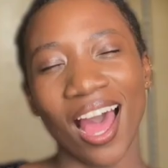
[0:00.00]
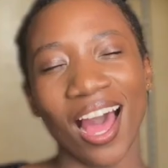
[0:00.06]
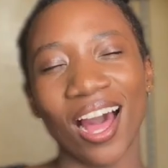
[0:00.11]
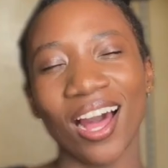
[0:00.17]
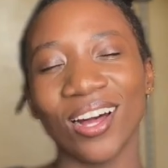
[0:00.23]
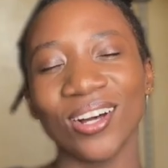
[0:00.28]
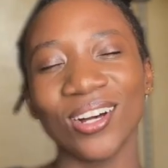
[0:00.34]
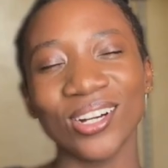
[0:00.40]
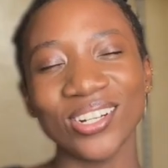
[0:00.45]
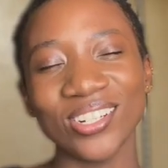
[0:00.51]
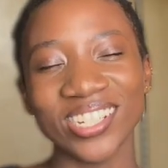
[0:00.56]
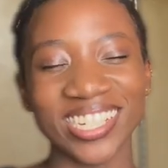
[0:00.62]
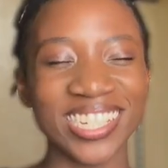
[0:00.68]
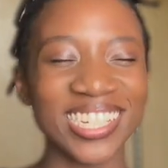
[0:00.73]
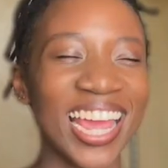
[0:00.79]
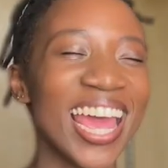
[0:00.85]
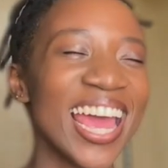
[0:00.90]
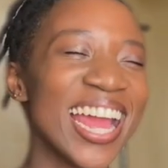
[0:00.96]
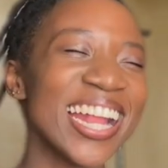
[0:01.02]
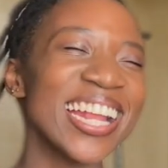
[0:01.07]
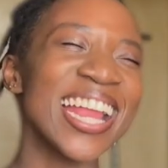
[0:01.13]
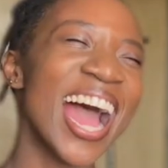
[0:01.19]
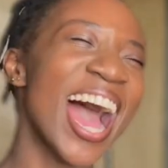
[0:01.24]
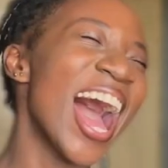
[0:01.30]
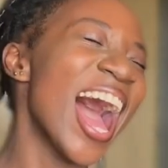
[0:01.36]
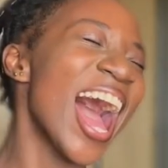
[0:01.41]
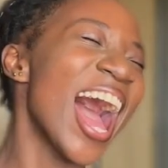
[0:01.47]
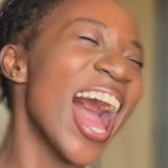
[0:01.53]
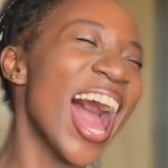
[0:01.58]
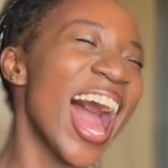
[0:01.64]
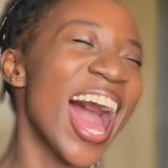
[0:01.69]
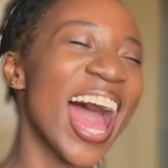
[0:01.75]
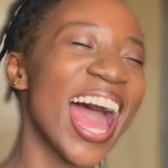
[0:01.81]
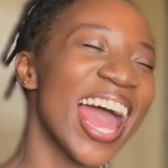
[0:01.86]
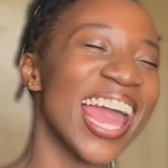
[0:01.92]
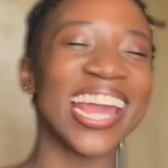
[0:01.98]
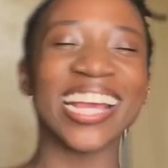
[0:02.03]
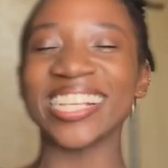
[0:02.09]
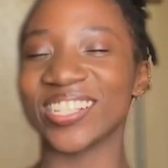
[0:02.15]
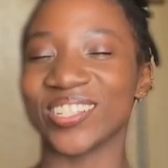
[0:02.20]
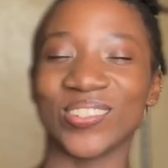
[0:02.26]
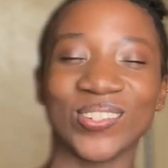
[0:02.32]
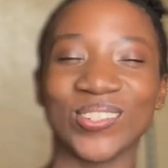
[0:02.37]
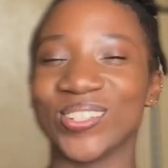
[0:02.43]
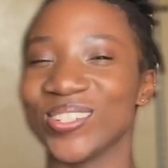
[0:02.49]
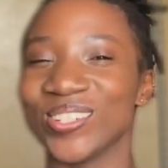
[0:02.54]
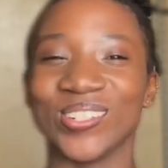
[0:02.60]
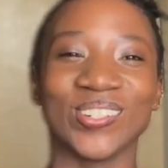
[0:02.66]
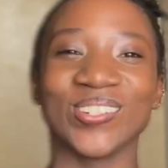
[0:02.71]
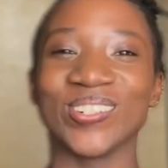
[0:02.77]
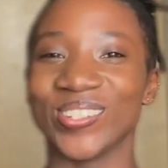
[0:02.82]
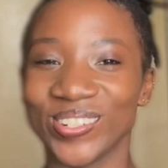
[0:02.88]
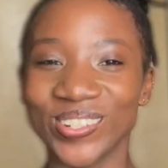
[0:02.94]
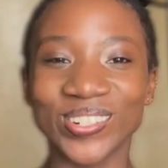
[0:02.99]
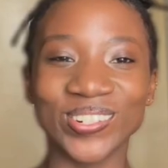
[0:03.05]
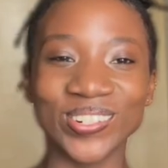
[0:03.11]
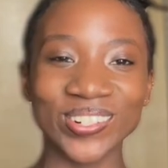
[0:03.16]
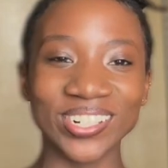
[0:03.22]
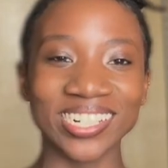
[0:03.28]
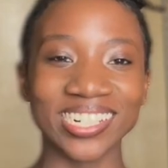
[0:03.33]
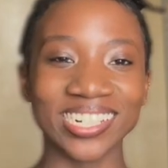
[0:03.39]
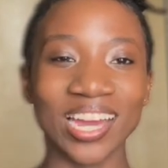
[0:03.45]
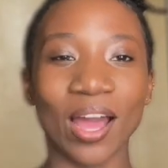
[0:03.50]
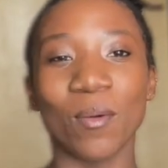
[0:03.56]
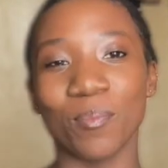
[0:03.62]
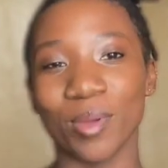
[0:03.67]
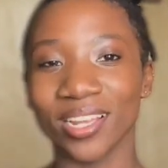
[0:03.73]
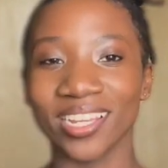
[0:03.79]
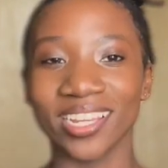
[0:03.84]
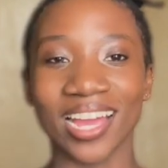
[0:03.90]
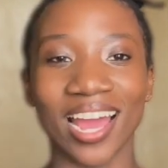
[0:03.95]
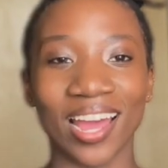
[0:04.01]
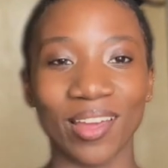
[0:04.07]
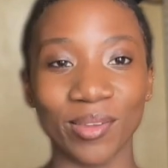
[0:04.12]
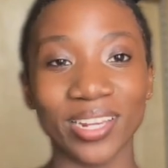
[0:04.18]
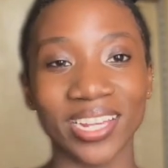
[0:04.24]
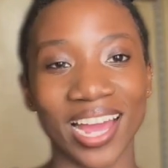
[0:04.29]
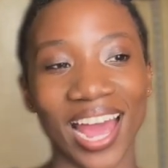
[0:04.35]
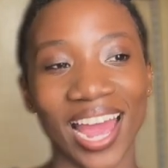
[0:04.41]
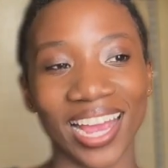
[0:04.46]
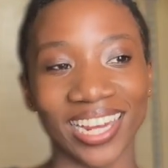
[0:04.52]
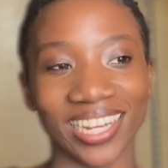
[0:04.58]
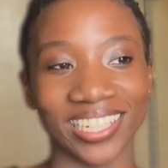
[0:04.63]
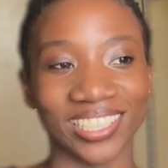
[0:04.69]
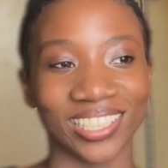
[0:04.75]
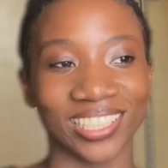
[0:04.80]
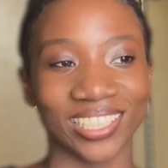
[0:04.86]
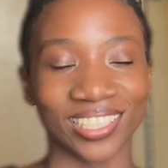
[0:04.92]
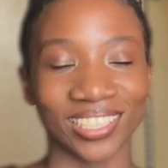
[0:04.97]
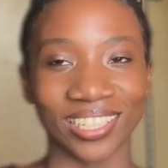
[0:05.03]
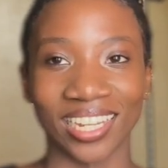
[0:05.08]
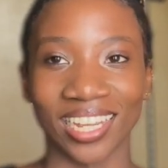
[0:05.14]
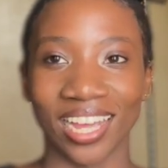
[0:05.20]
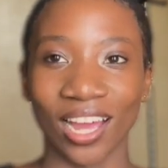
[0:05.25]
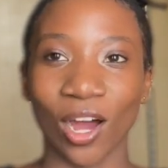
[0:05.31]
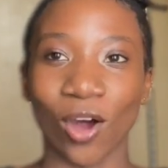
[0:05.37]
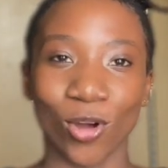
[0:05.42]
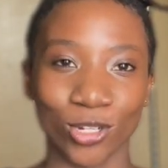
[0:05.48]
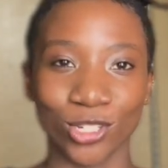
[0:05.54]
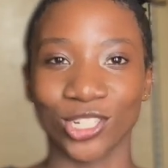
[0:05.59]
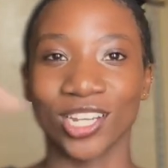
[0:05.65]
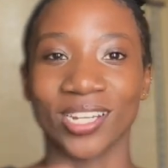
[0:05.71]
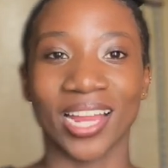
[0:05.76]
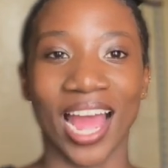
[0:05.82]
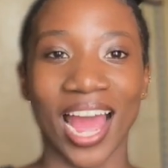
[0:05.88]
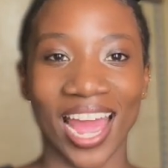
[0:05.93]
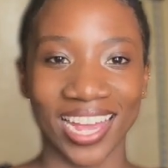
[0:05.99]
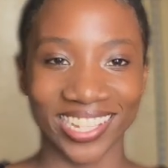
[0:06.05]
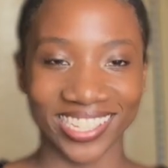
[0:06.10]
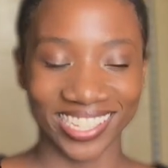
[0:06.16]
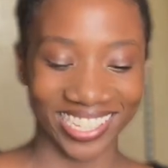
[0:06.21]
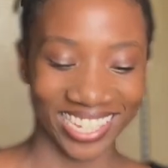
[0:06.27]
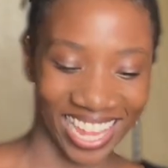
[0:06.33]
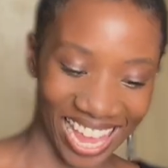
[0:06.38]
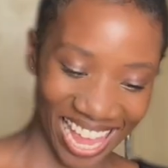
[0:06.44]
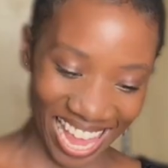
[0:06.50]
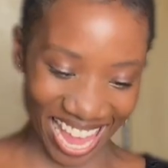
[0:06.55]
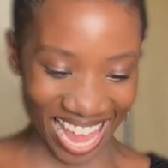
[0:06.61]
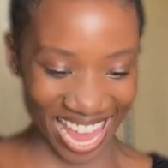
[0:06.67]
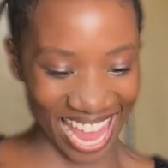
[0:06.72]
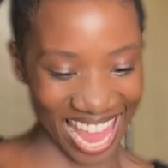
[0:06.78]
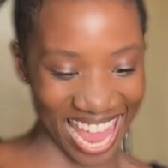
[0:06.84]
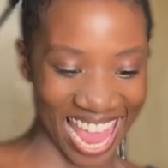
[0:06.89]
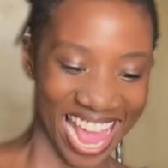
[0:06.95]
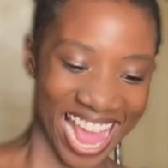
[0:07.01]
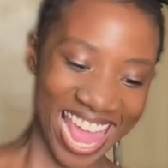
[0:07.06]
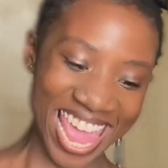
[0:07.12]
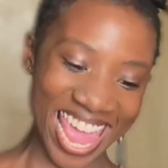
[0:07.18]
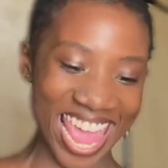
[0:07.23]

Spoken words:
Ocean eyes. Do do do do. Billie Eilish. Ocean eyes.